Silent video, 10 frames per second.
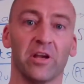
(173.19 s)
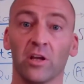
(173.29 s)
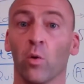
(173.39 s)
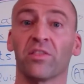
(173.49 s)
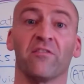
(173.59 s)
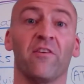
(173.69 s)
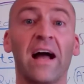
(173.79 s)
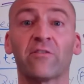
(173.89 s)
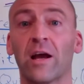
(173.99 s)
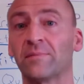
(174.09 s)
You can go with a
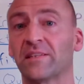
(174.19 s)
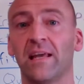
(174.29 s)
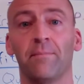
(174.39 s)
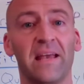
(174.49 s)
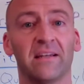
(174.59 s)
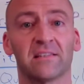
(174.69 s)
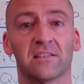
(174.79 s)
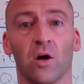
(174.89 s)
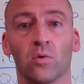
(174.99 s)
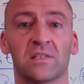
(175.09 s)
5 grams a day maintenance
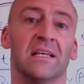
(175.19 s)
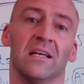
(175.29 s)
dose.